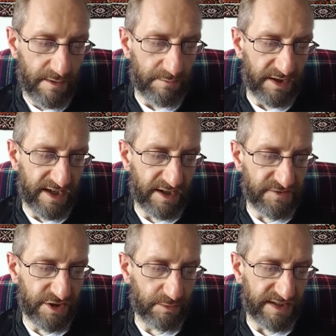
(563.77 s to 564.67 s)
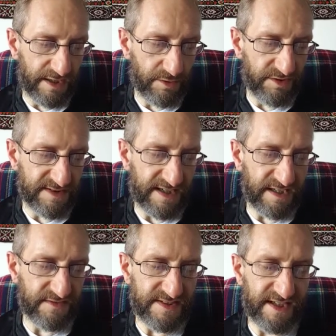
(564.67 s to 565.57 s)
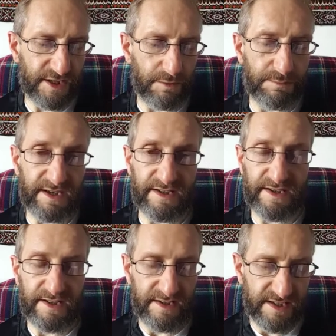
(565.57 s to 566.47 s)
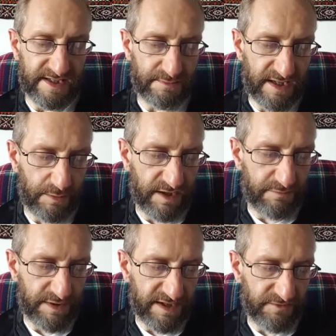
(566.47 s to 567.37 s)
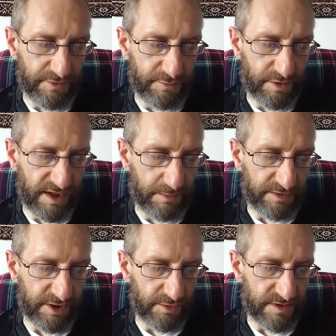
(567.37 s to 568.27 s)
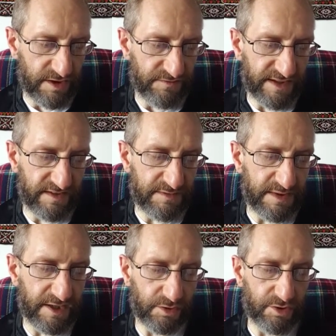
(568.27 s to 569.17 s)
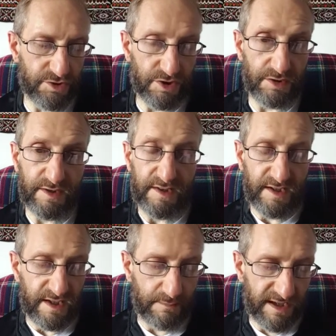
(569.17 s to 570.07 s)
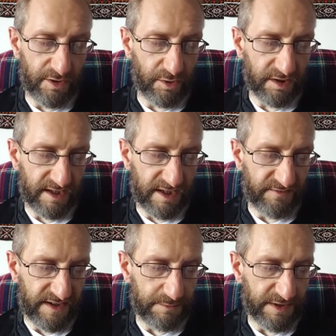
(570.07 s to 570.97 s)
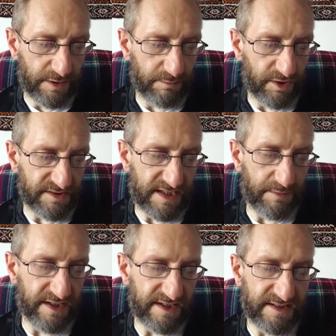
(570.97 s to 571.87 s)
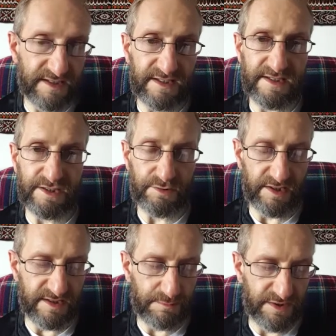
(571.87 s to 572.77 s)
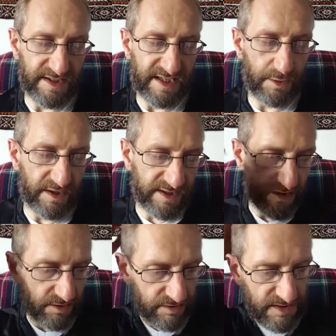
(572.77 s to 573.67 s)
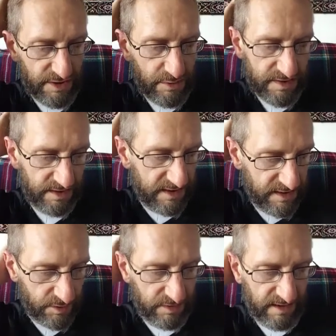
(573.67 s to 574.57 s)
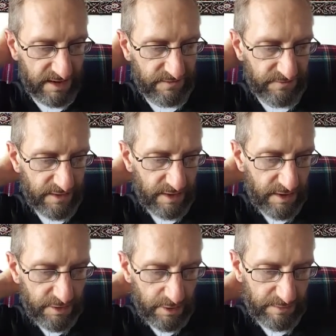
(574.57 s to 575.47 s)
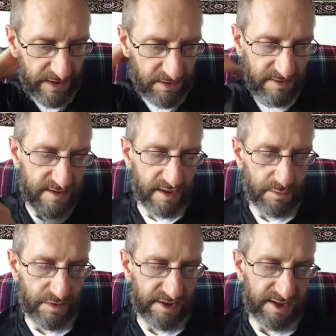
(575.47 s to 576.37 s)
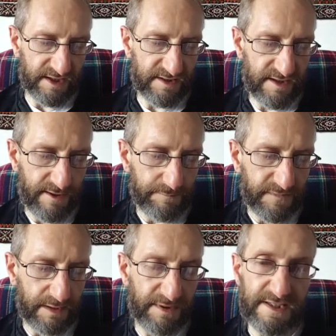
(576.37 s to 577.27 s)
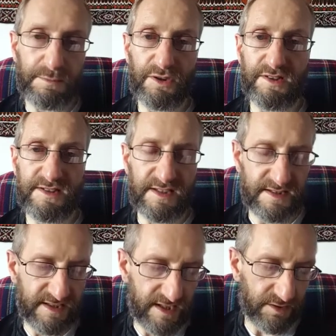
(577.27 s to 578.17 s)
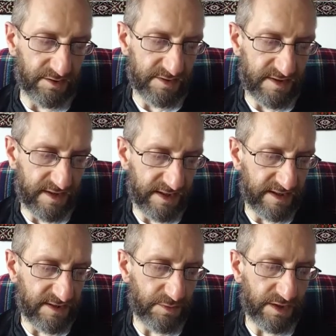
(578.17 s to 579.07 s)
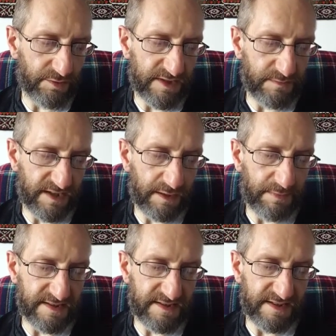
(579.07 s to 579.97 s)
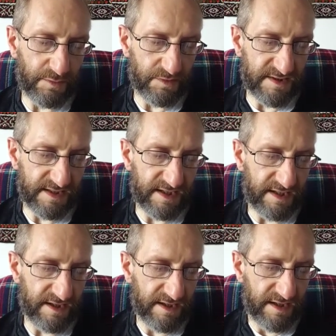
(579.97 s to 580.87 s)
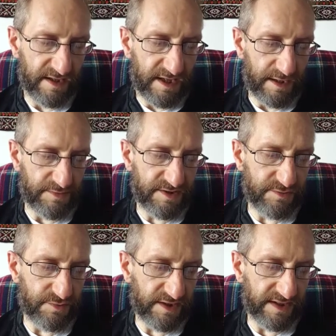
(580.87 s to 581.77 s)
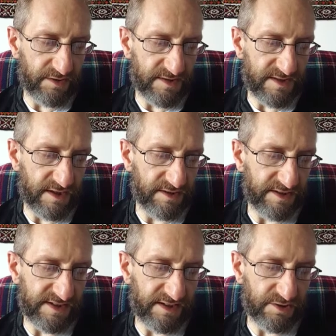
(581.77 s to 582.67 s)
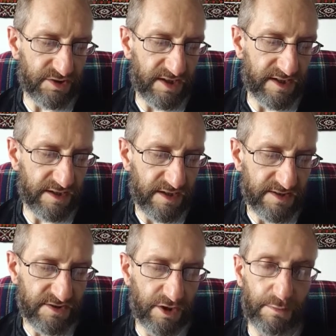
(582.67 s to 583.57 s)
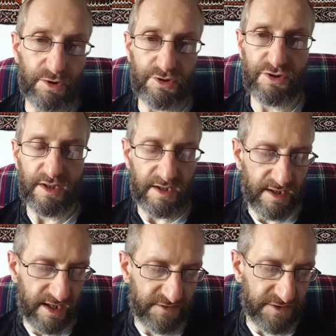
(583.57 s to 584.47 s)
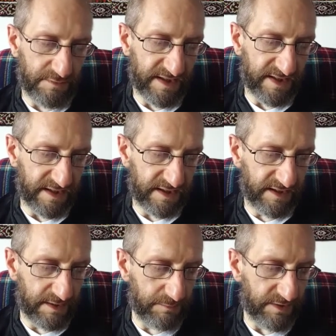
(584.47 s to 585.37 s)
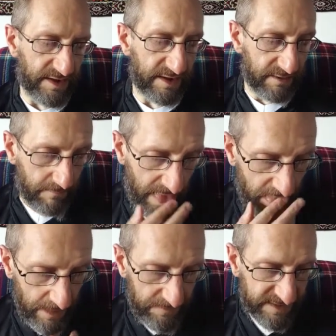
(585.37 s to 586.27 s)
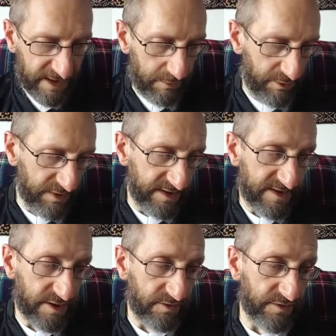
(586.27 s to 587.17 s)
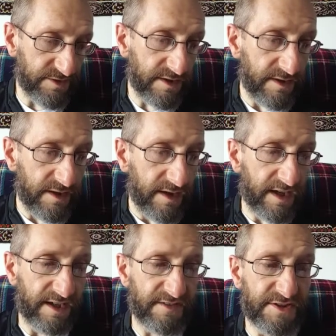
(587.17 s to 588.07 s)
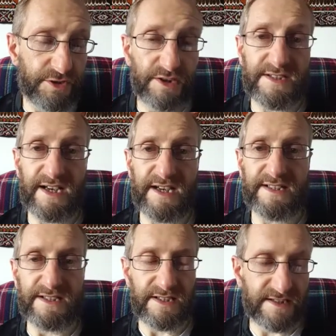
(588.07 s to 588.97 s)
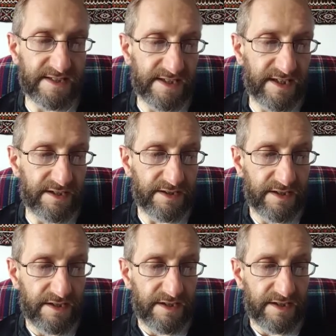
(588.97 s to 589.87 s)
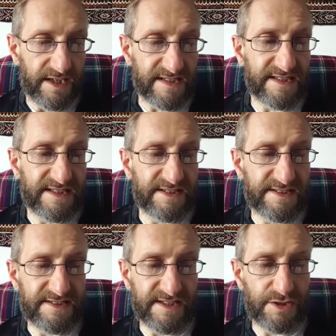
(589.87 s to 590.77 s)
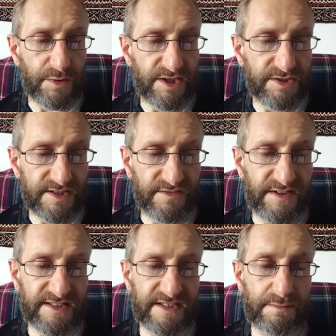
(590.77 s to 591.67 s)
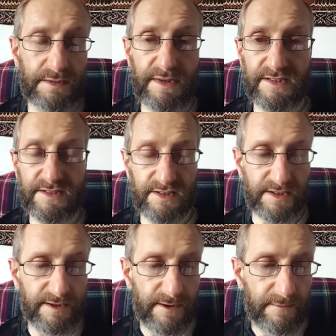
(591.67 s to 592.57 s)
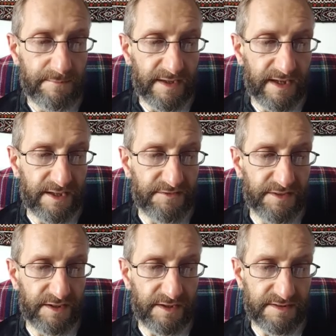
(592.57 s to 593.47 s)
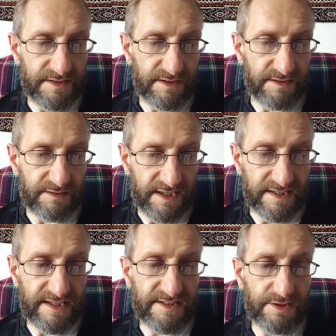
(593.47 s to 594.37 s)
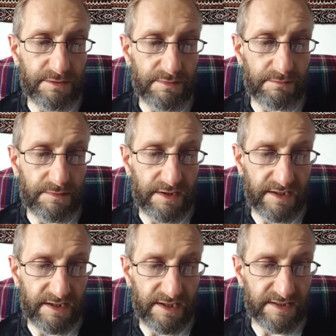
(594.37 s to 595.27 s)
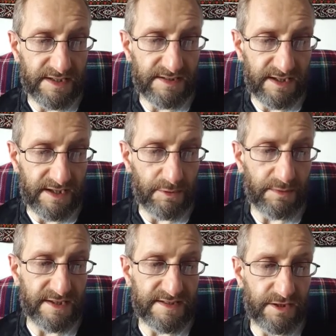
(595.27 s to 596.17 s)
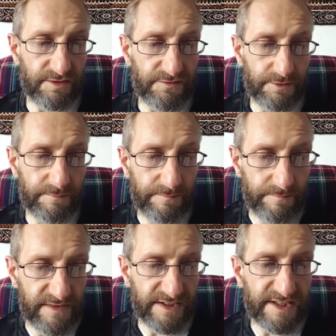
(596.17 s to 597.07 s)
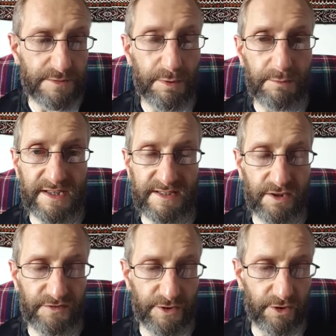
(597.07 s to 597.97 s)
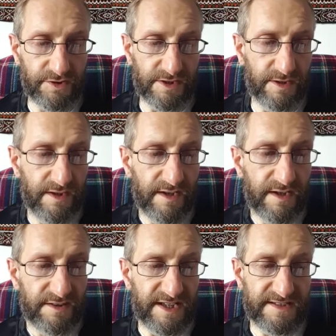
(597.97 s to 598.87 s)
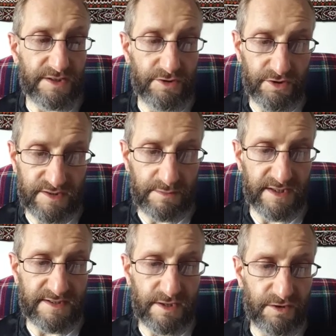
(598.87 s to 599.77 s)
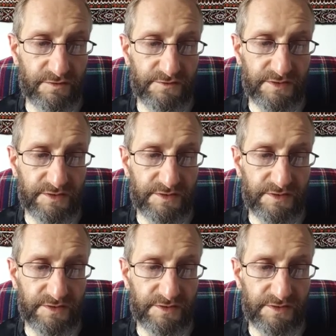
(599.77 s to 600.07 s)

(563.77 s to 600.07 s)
But I have to come down on the side of saying goodbye. It's my way of paying for the wrong I'm accused of. It gives me closure. In my old life, I'd become contaminated and disgraced, but now I can continue to lead the good life, not being concerned with things. The best policy is silence. I need to increase my capacity once again. I'm just really concerned that I'll shine so much after making a clean break that I'll be rediscovered and have to go into hiding yet again. As it is, the situation has affected me mentally. I feel I need to out myself. I need to put myself in order. That's a note to myself.